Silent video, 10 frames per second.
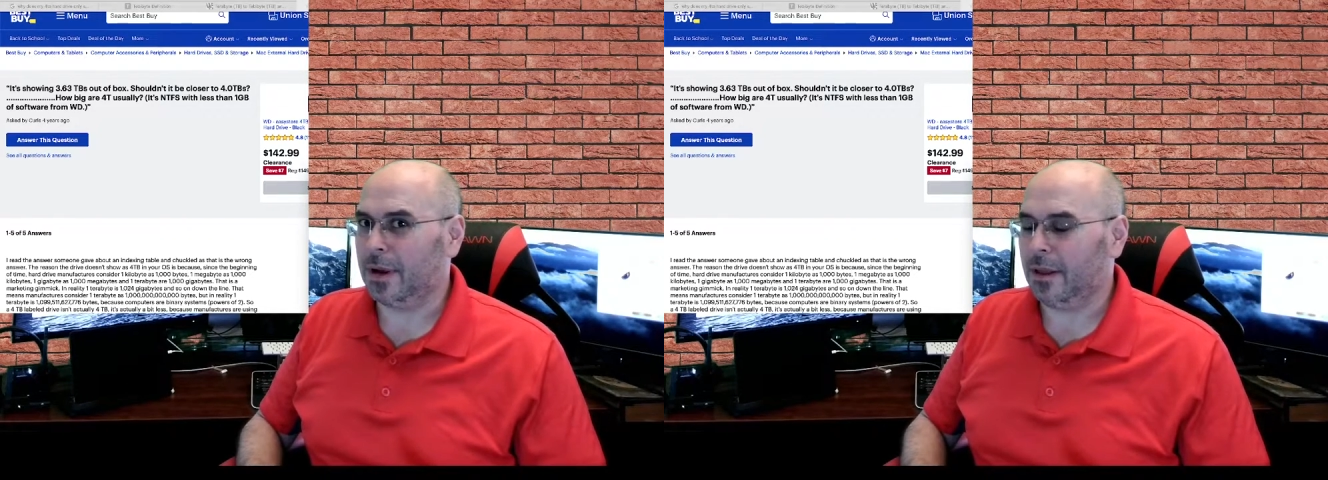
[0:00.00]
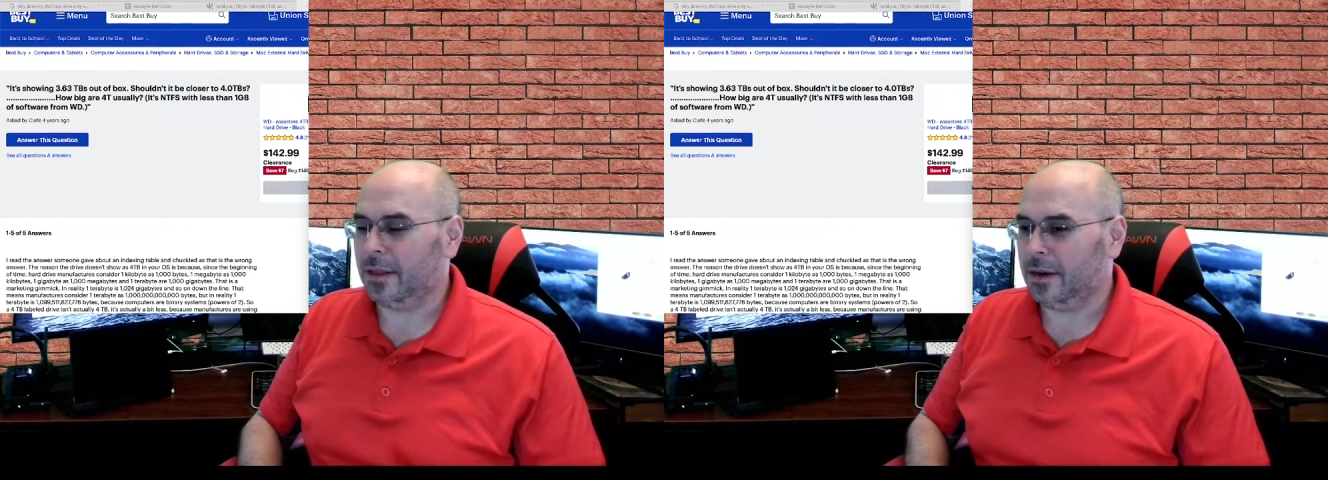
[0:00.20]

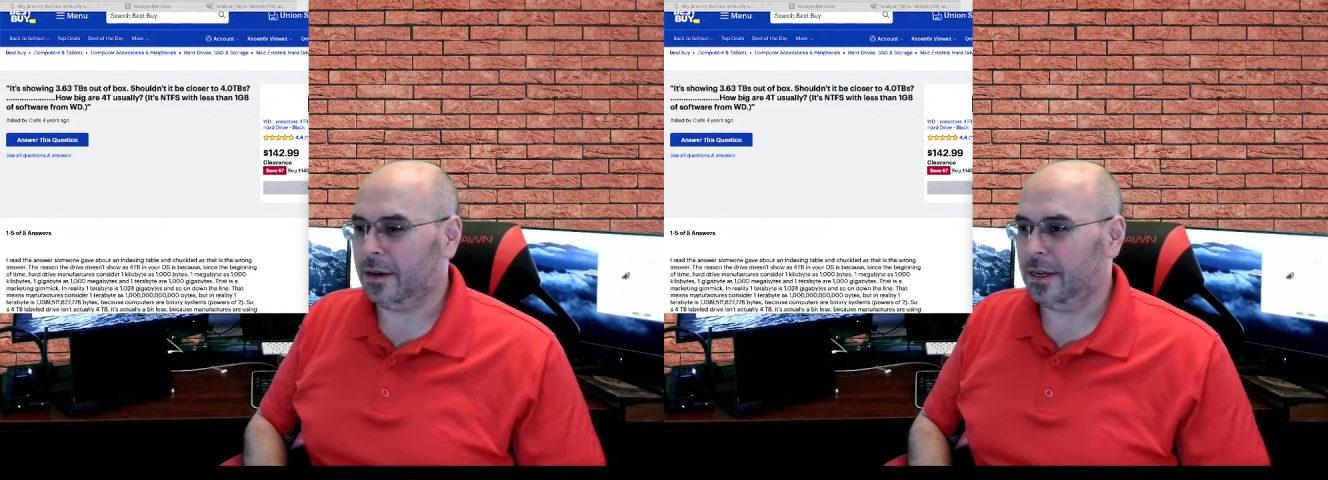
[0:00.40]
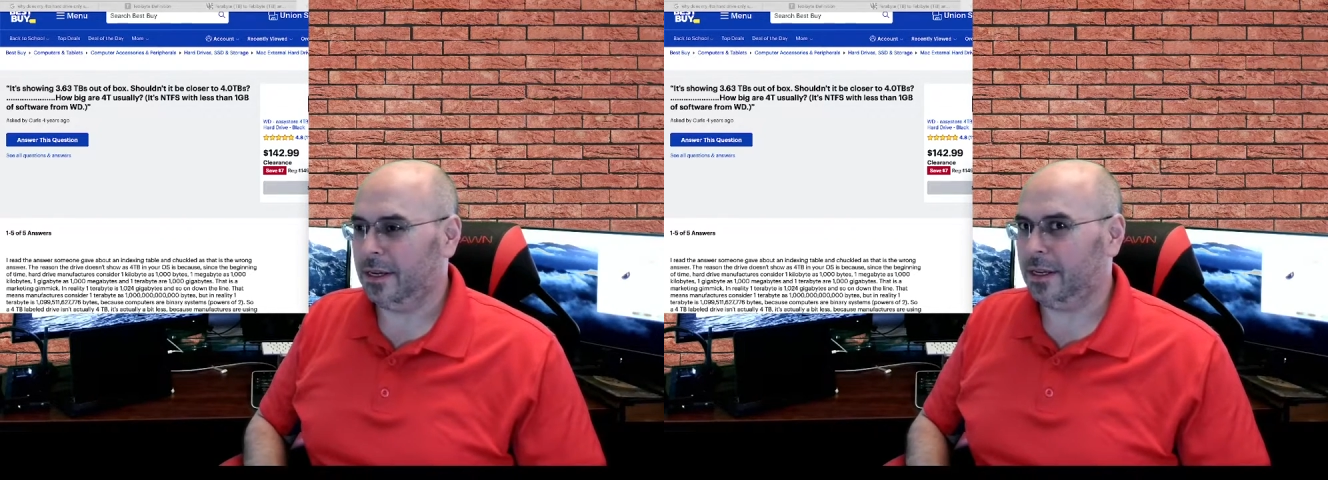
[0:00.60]
out
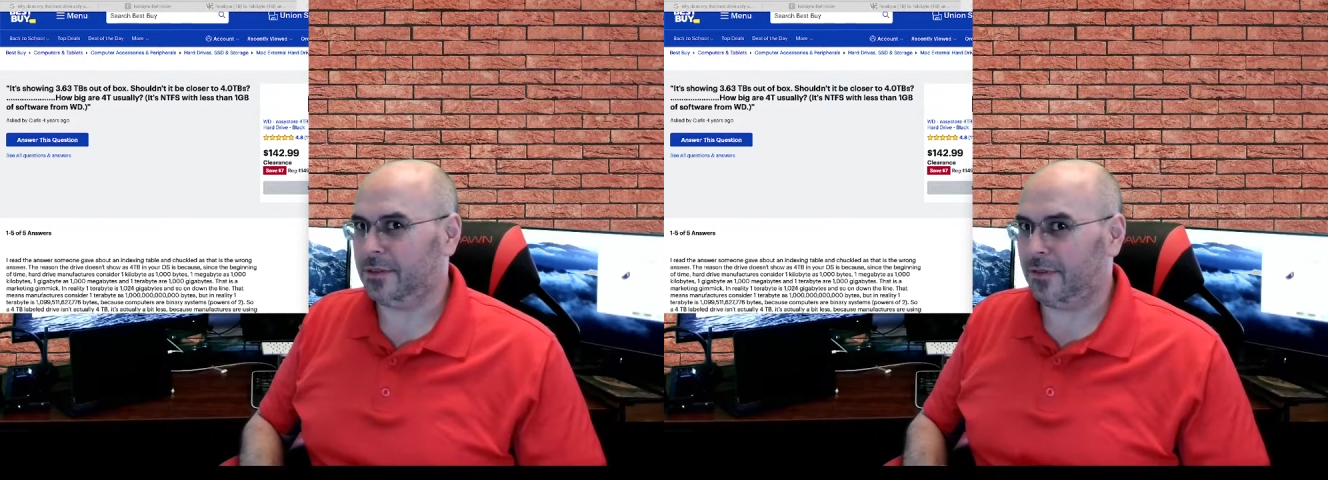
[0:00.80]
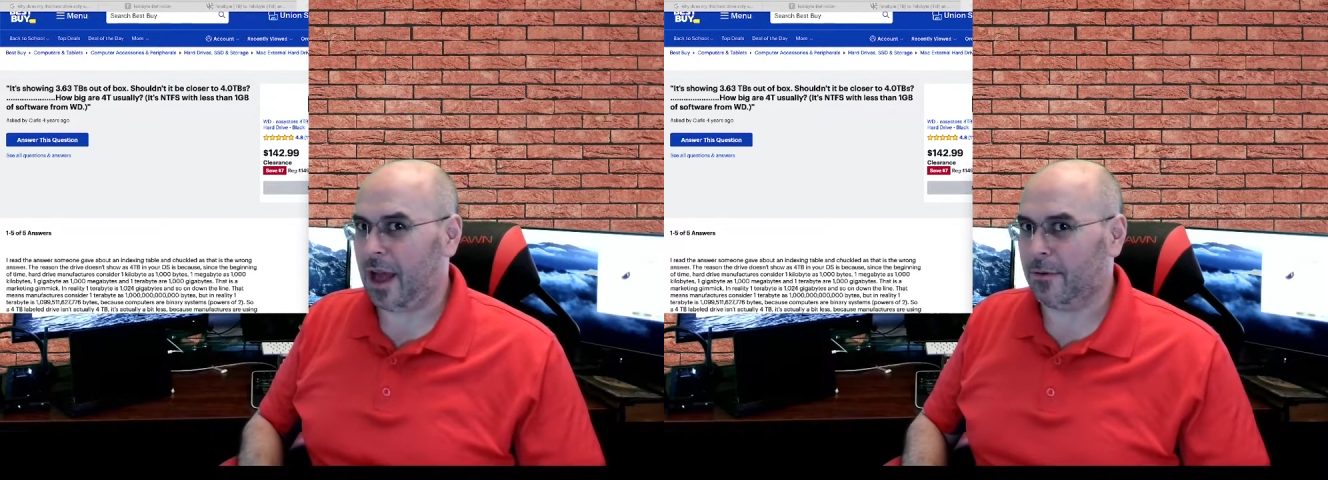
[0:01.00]
there is
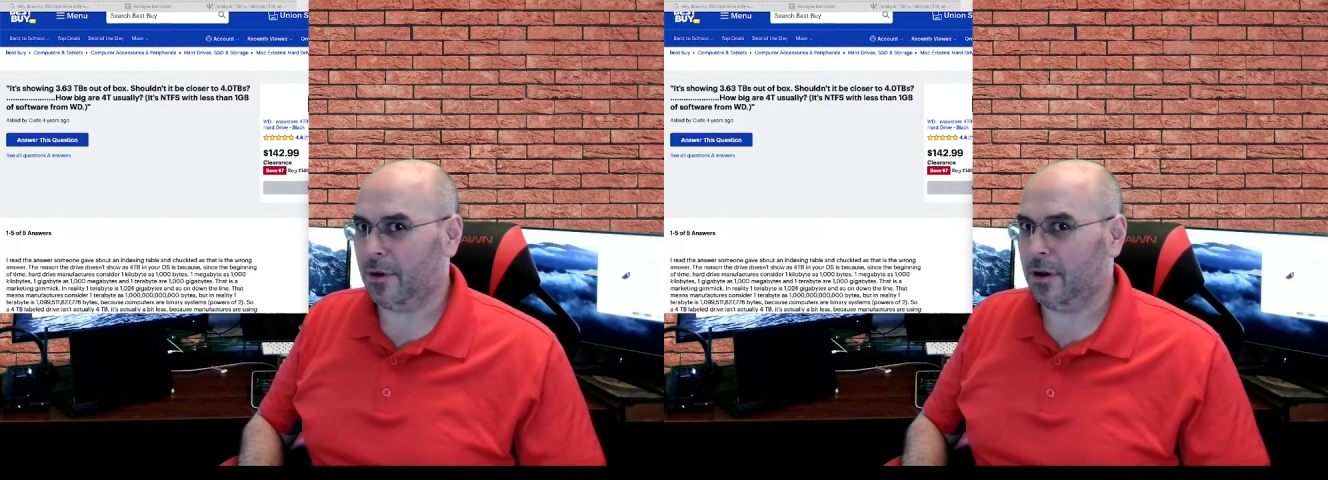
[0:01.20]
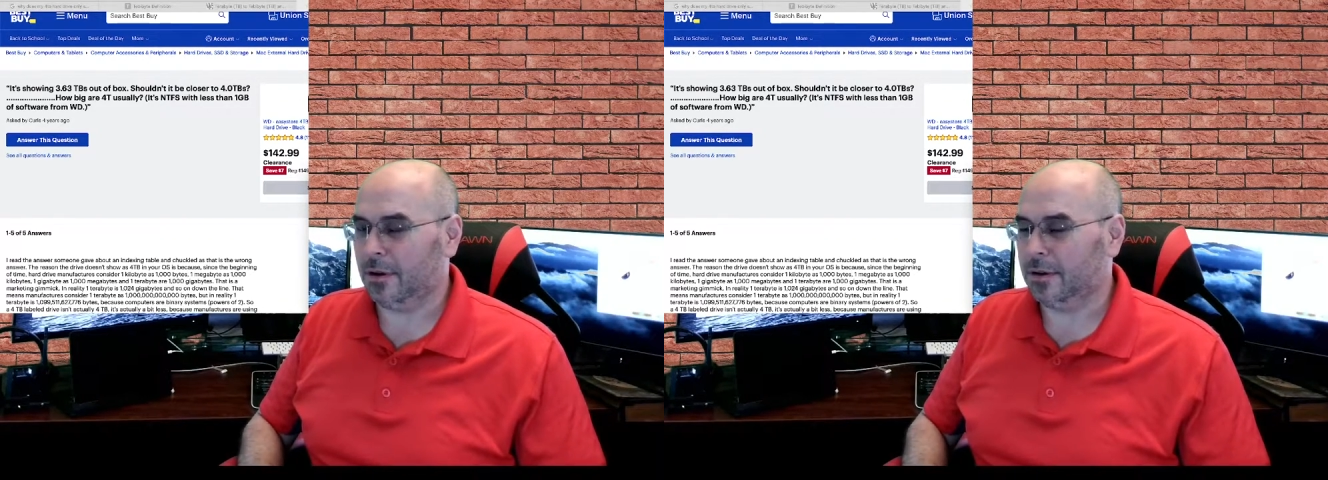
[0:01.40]
flat
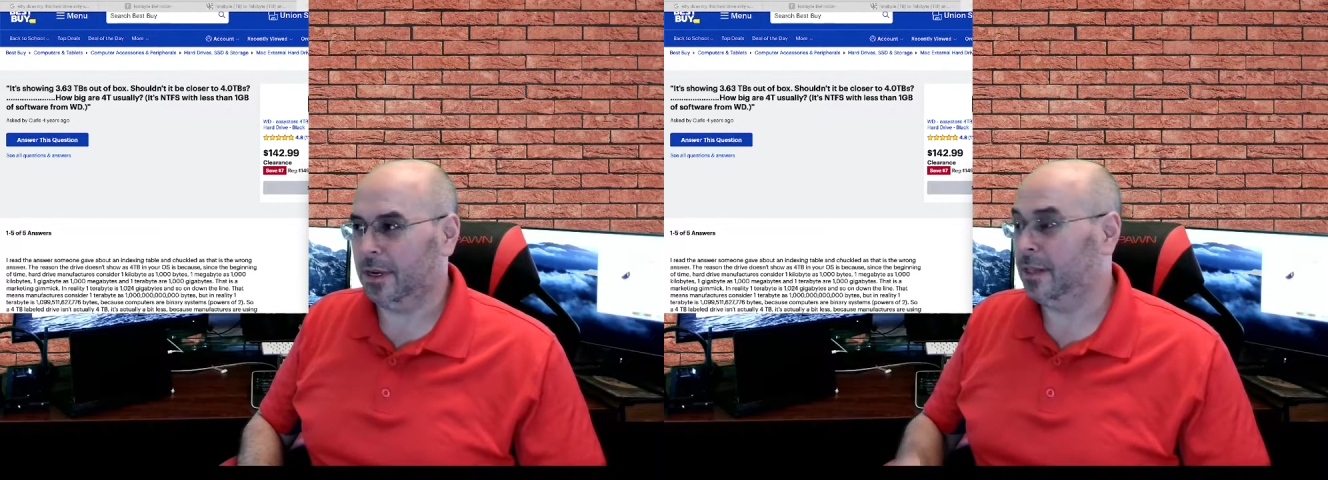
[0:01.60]
wrong, and